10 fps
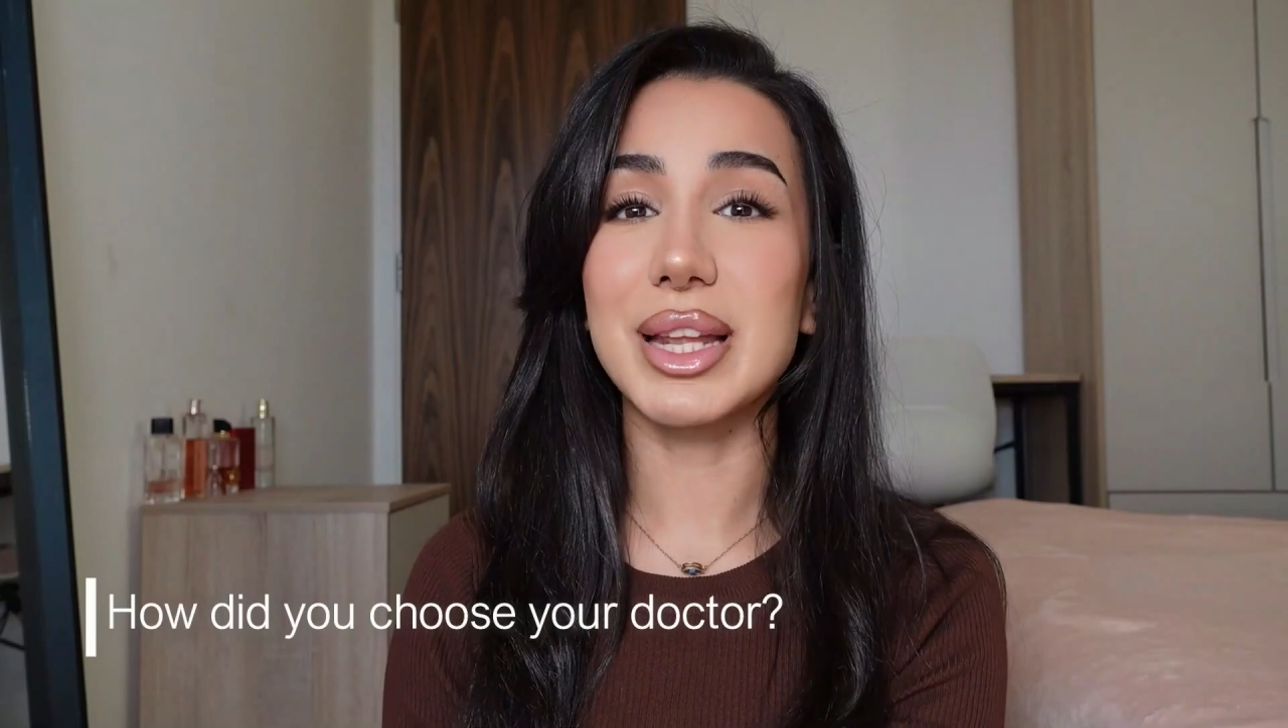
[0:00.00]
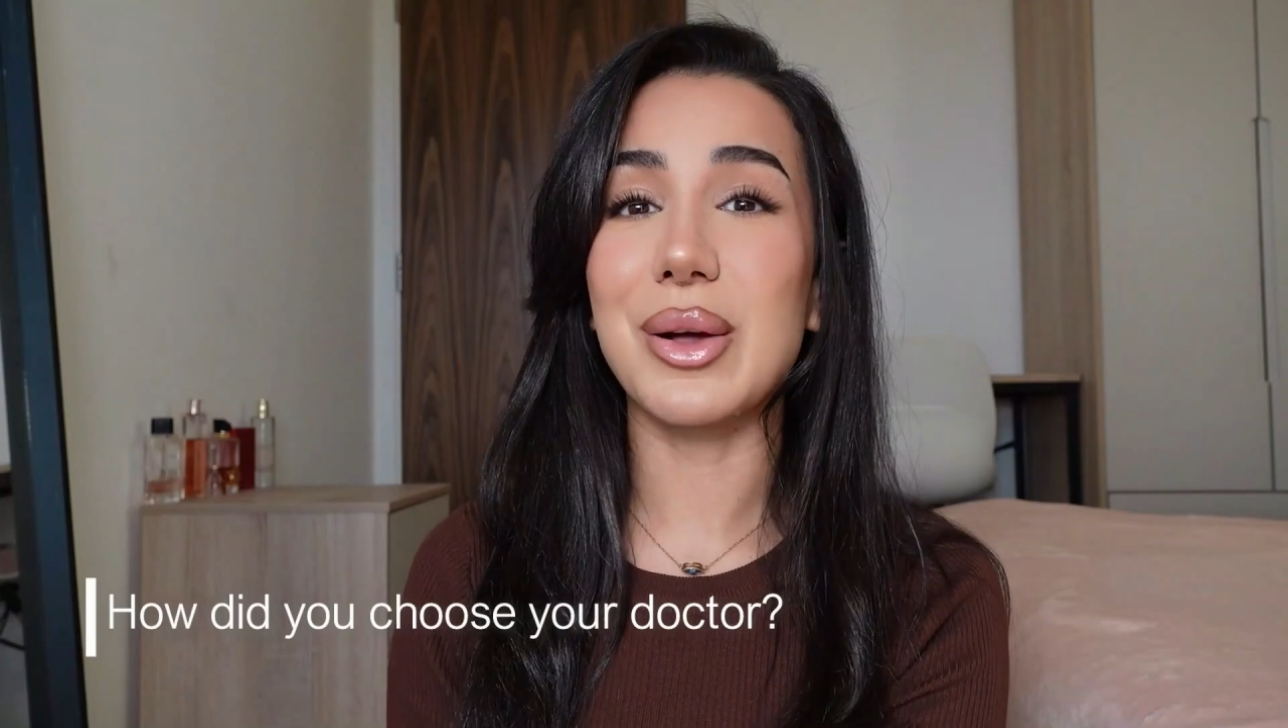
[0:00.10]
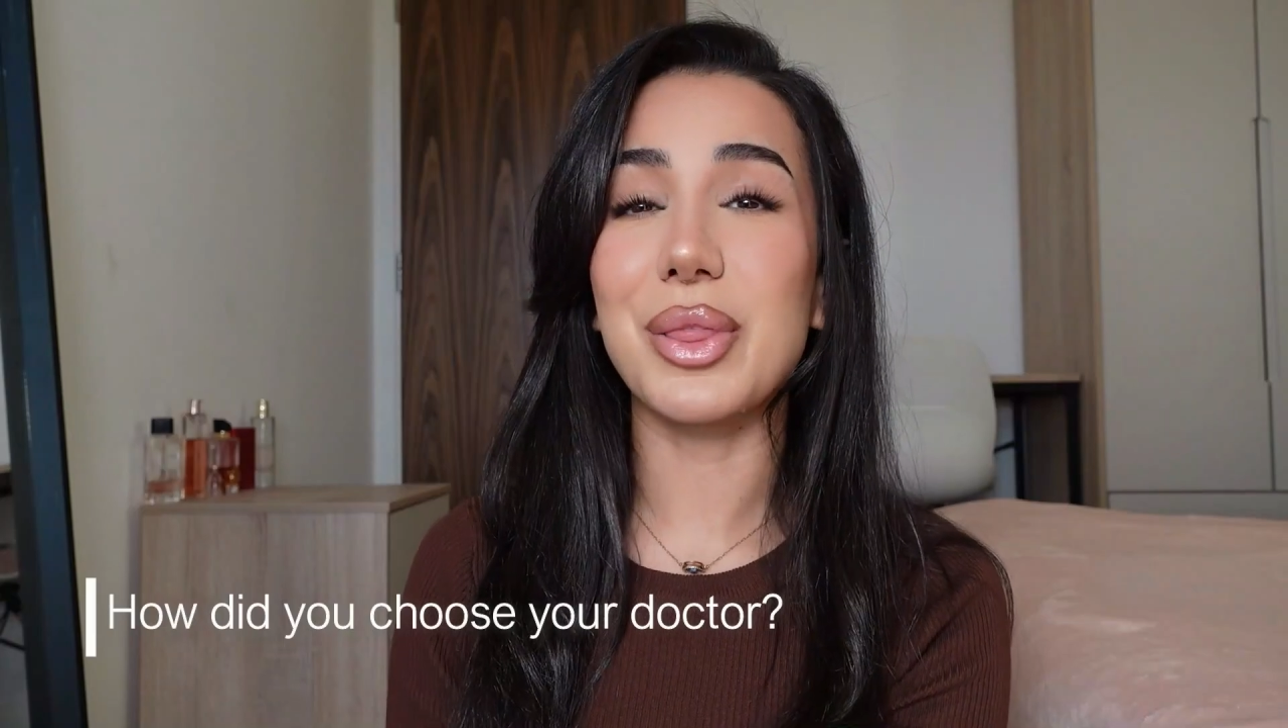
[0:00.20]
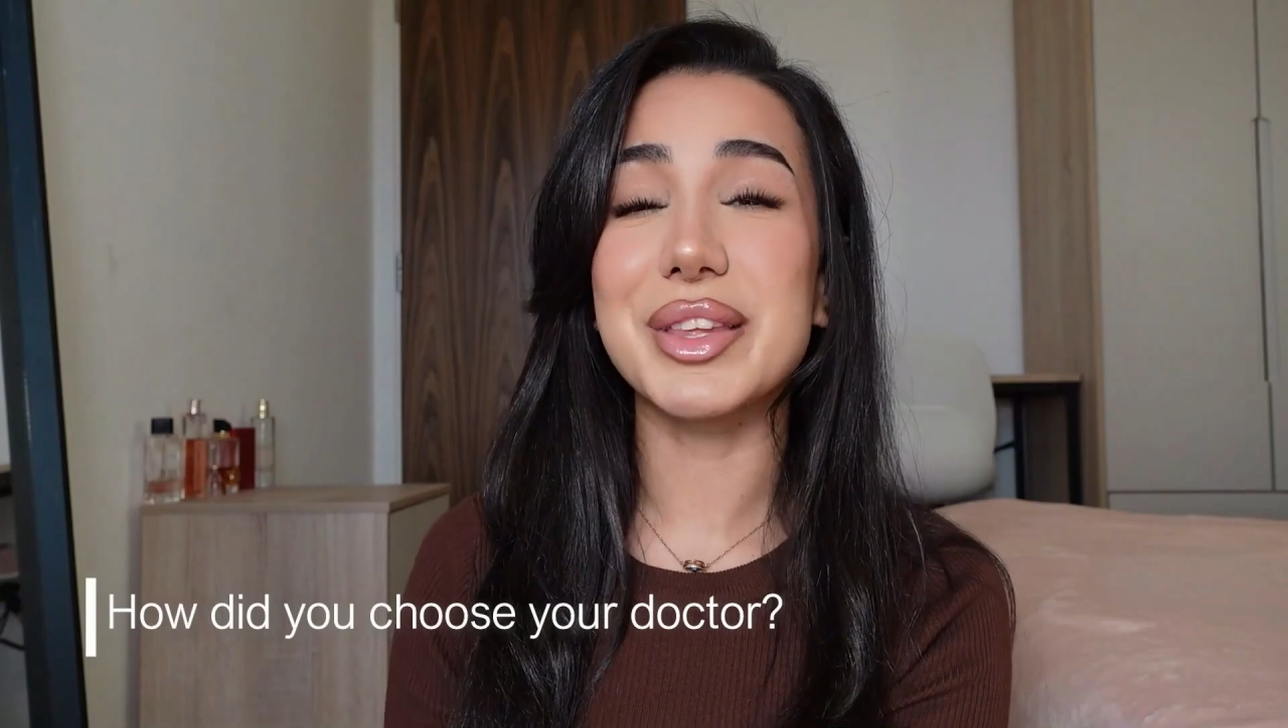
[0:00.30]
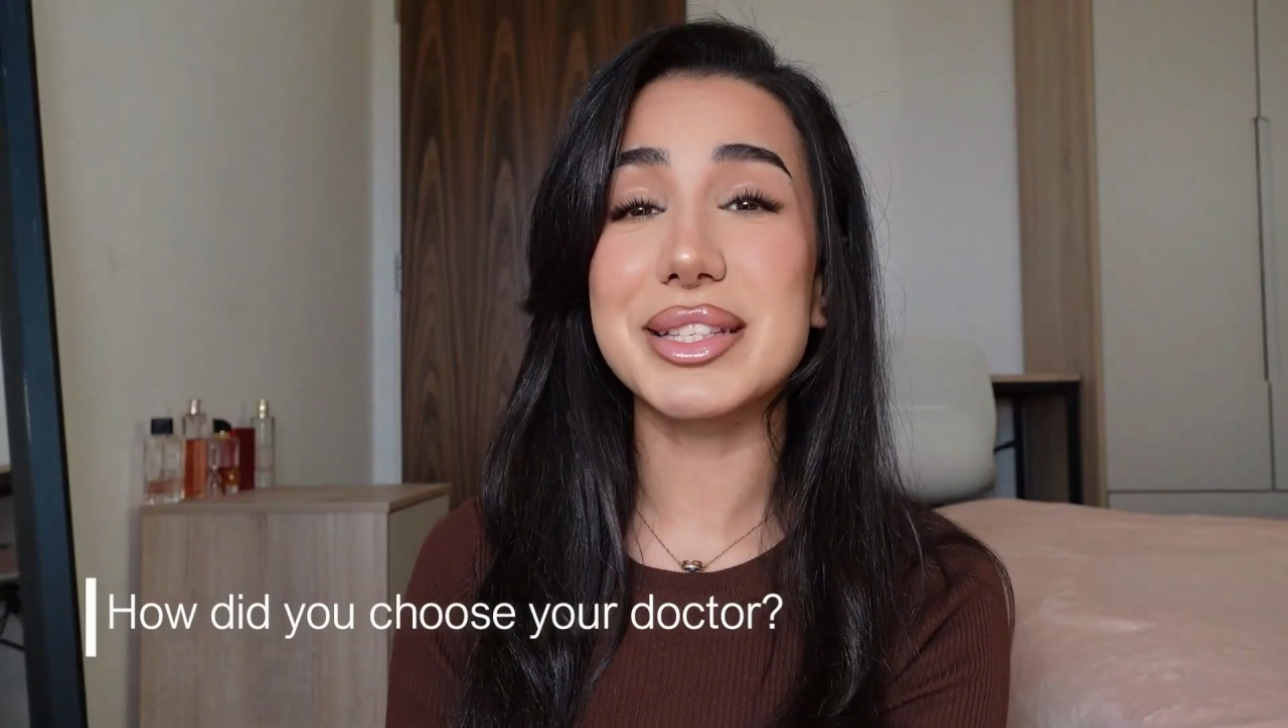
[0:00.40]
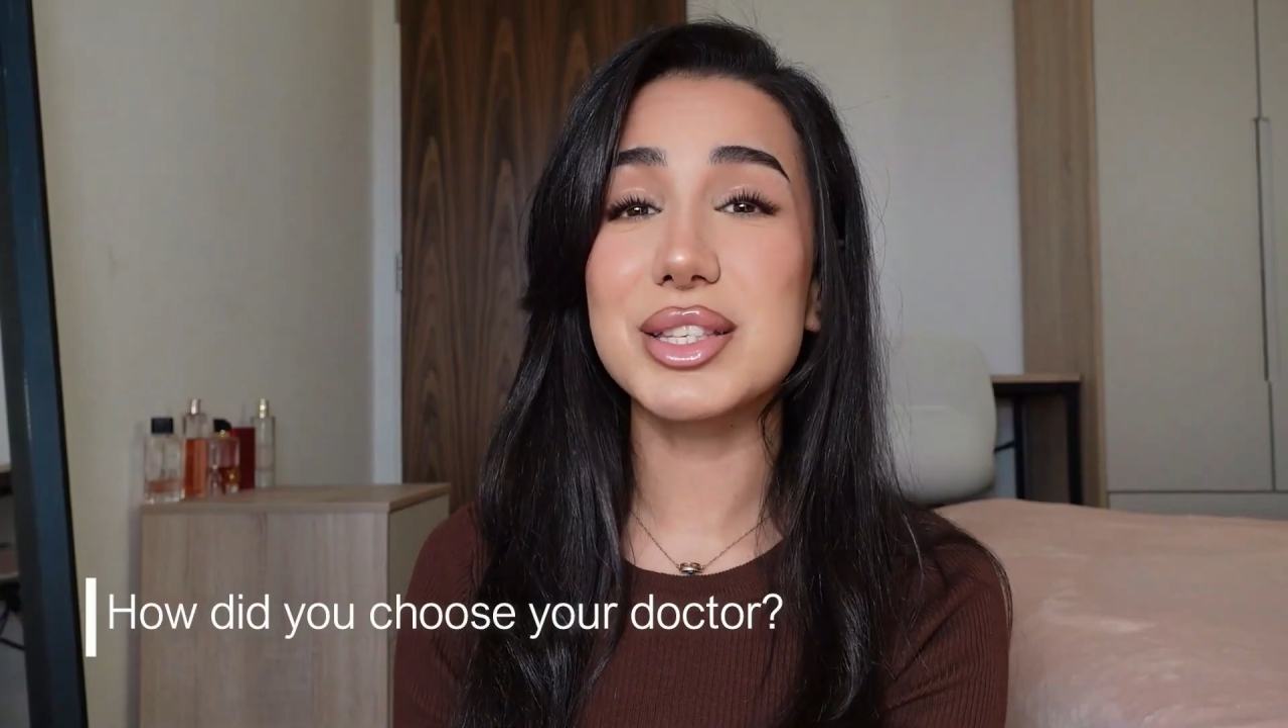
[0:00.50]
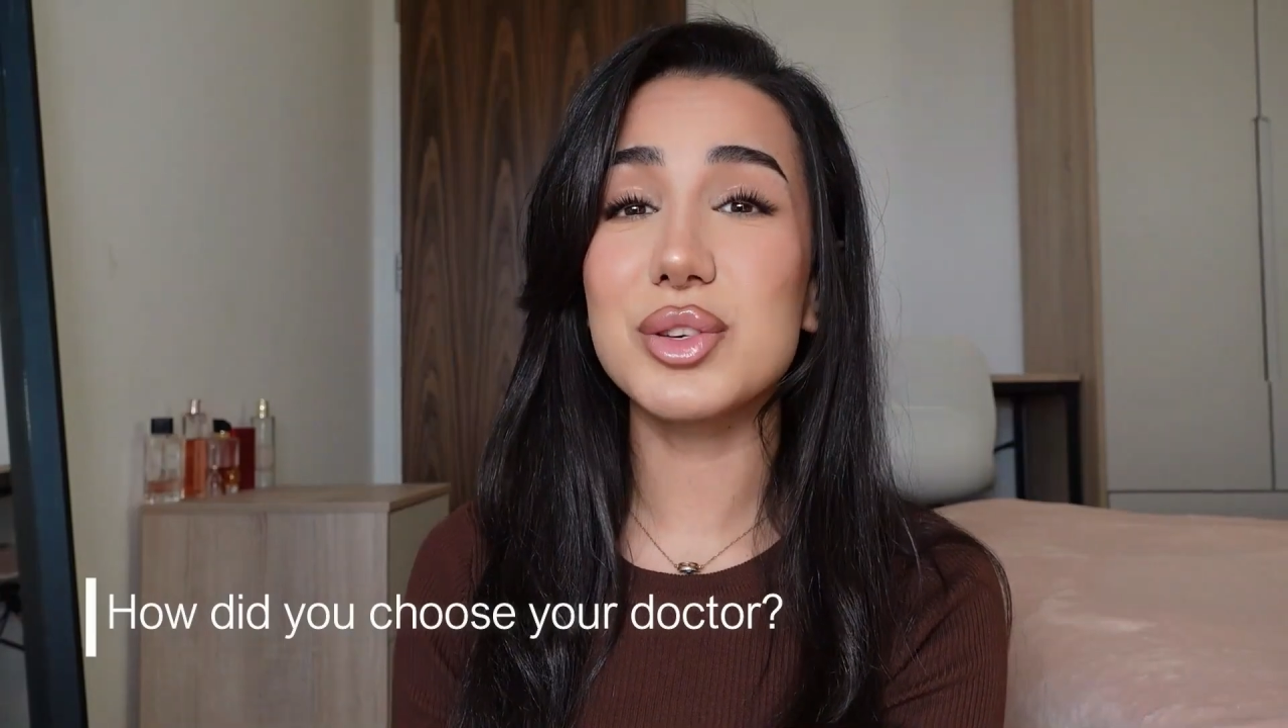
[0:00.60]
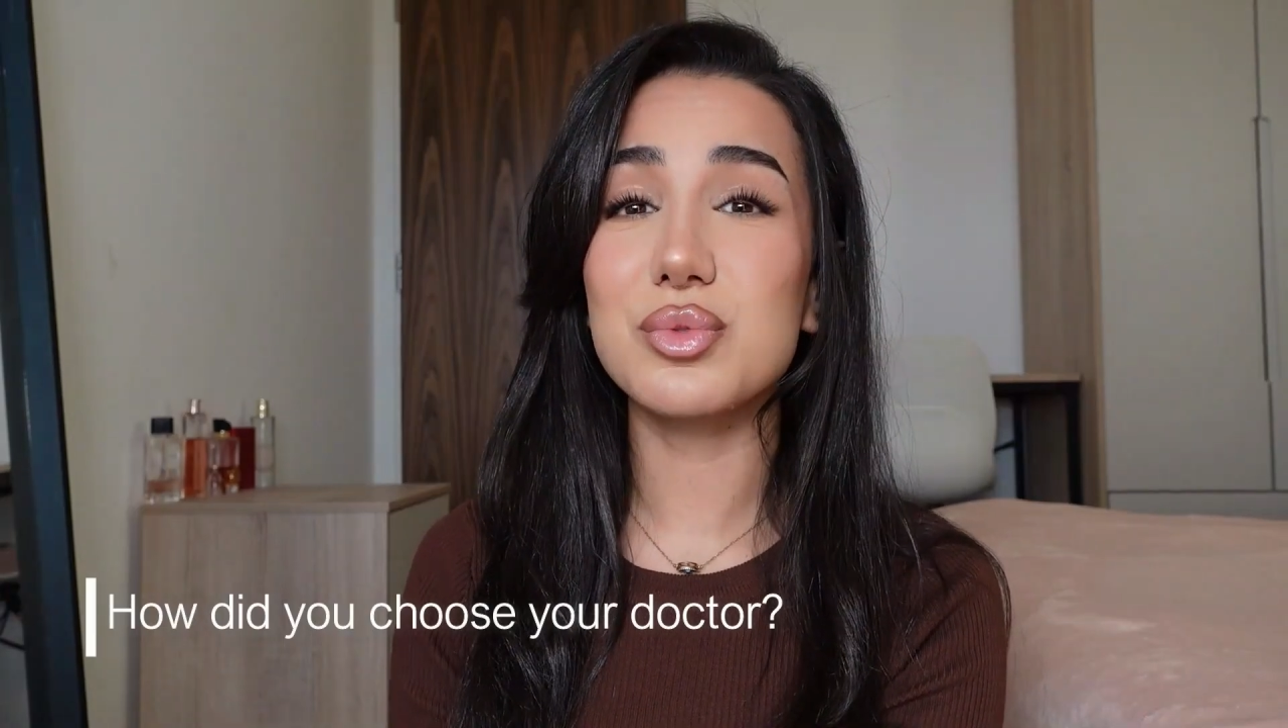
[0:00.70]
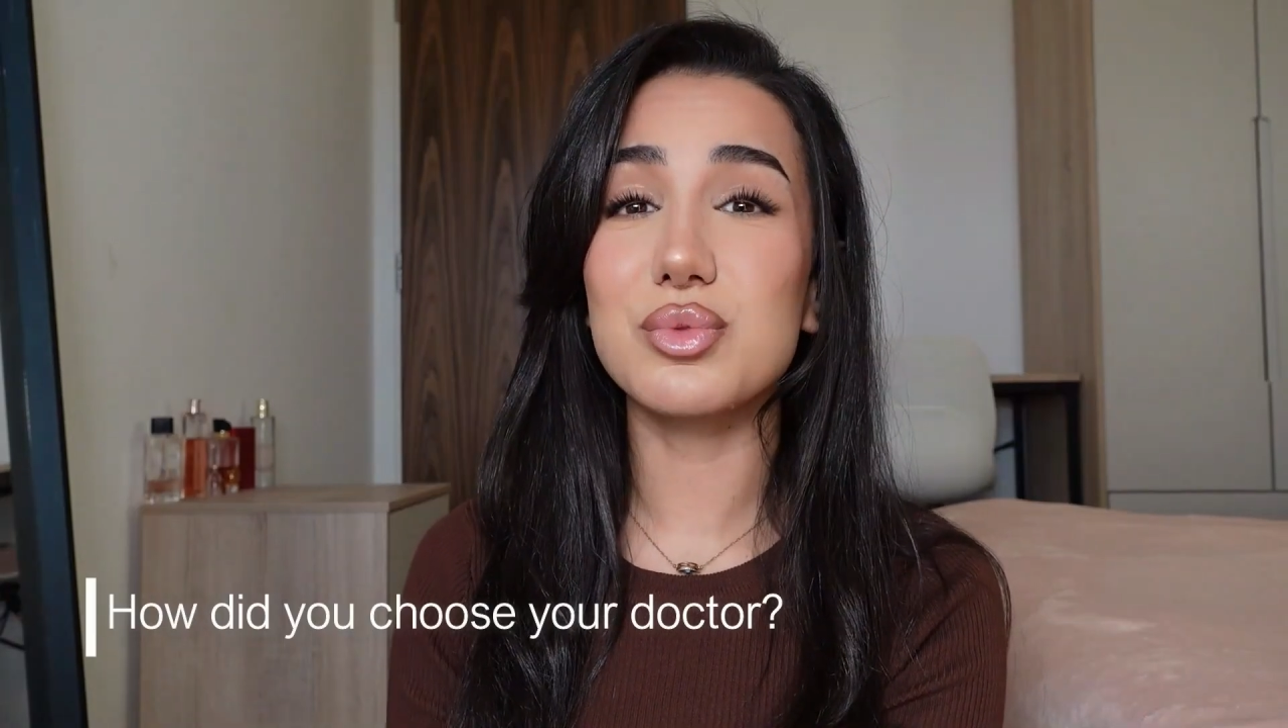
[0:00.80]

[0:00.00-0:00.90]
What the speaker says: Now, this is a